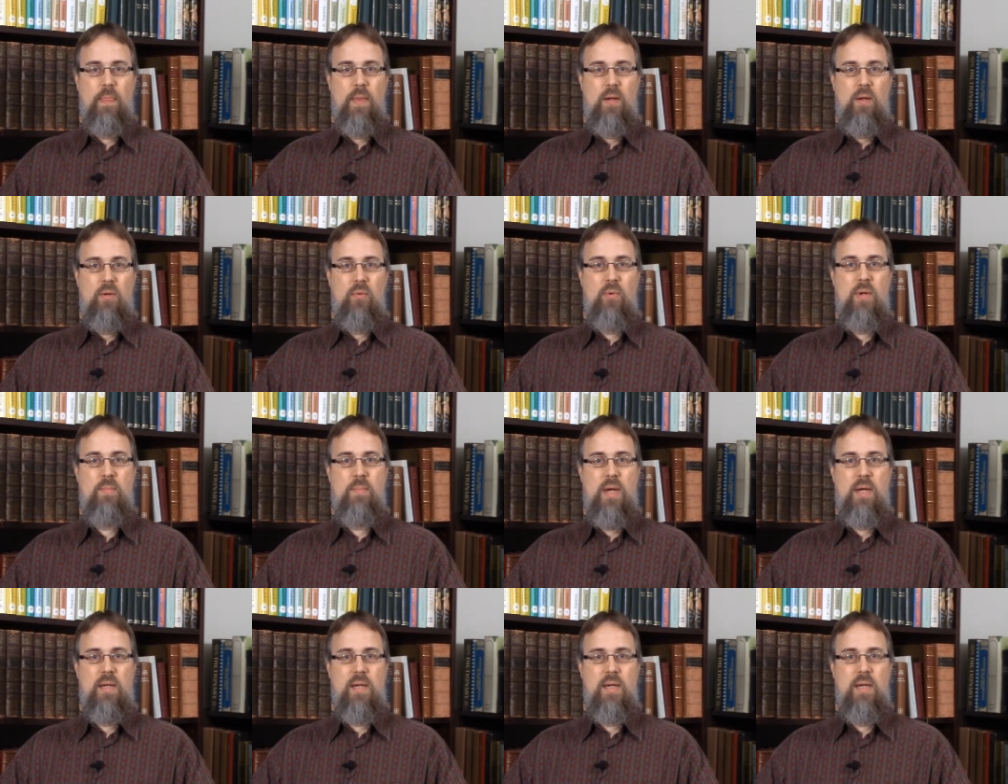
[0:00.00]
'We
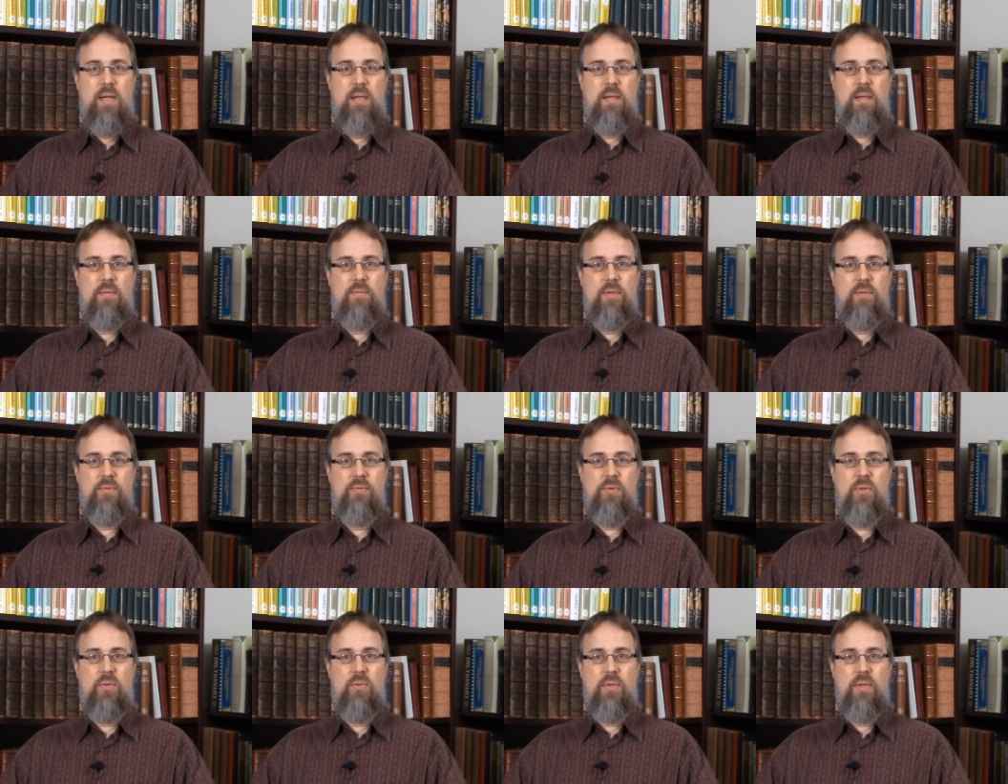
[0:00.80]
may eat of the
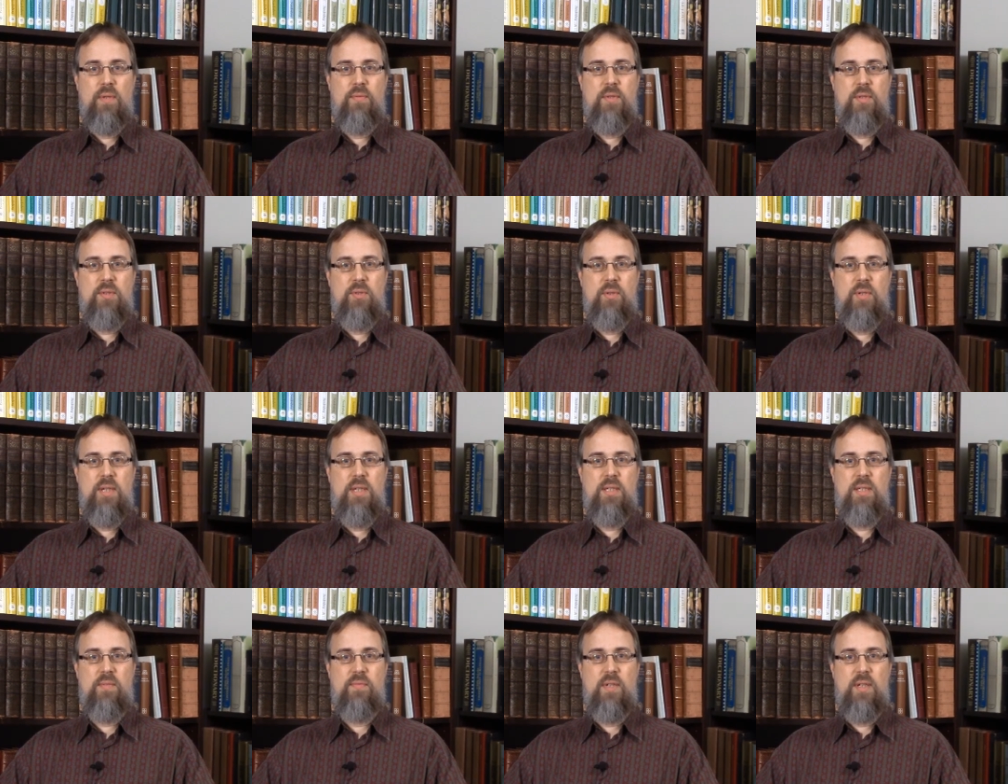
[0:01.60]
fruit of the
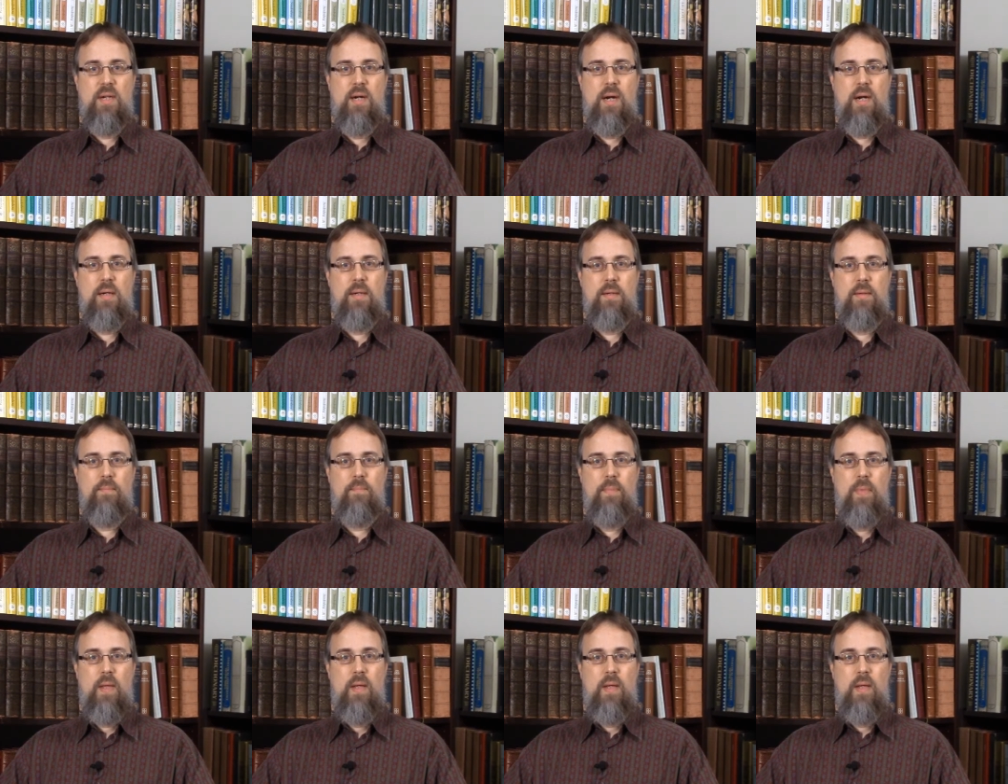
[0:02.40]
trees of the garden,